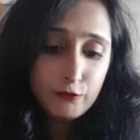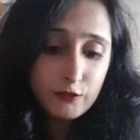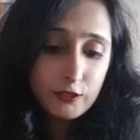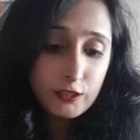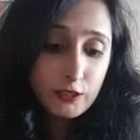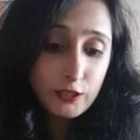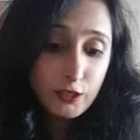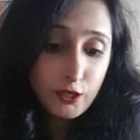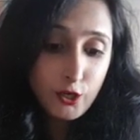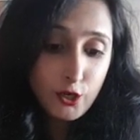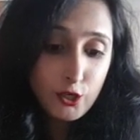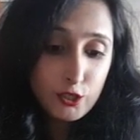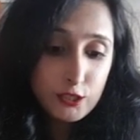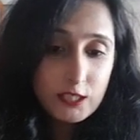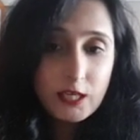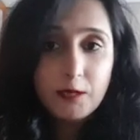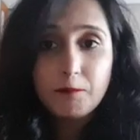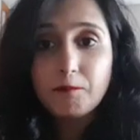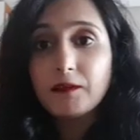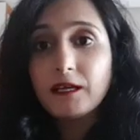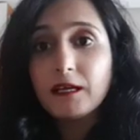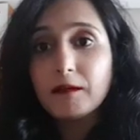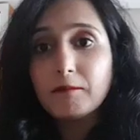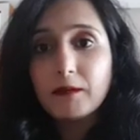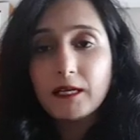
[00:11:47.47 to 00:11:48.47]
you think you're going to
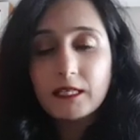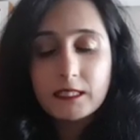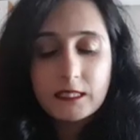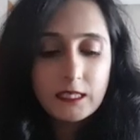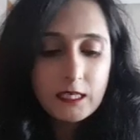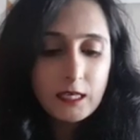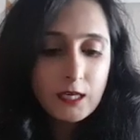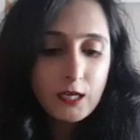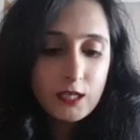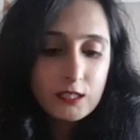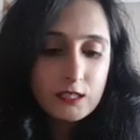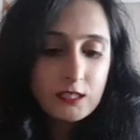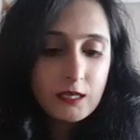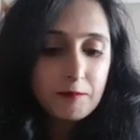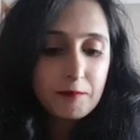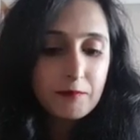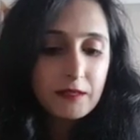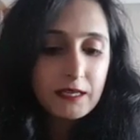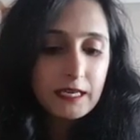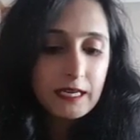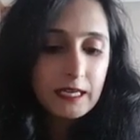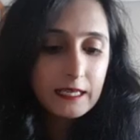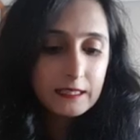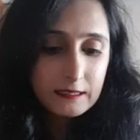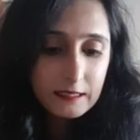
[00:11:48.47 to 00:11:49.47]
start PMSing or
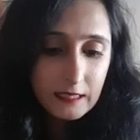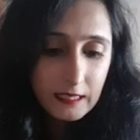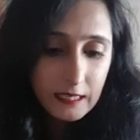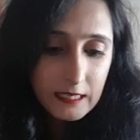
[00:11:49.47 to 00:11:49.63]
something like